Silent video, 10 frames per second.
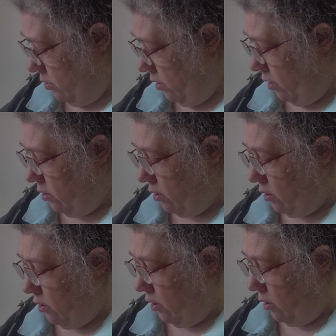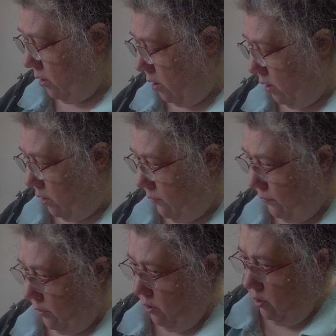take a knife
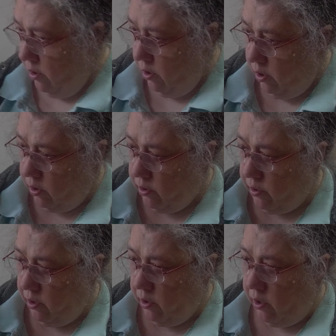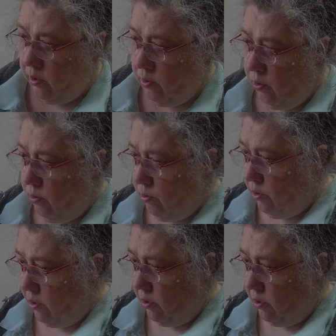and clean out all the